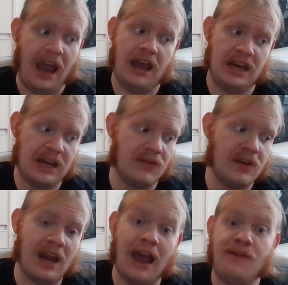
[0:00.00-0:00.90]
and
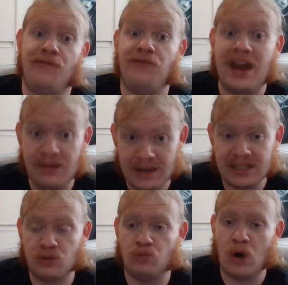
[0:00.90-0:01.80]
even a
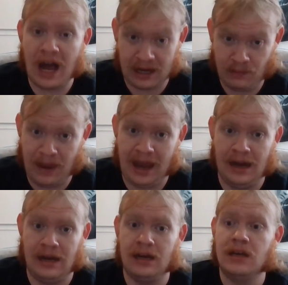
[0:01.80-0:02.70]
famous rock
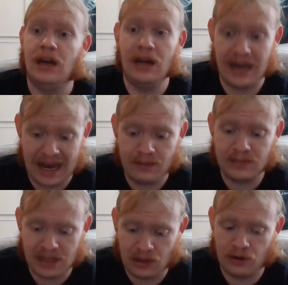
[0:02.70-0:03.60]
band
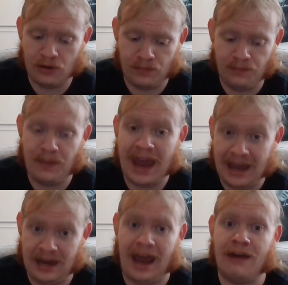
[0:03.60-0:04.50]
named their
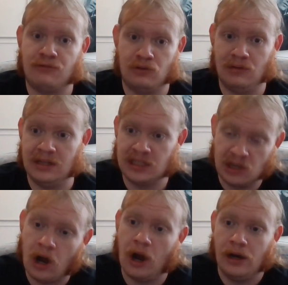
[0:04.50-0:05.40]
band after the
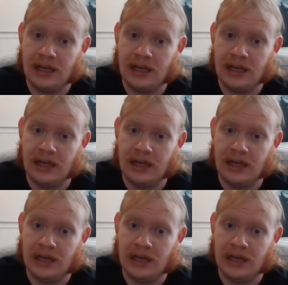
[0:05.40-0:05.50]
song.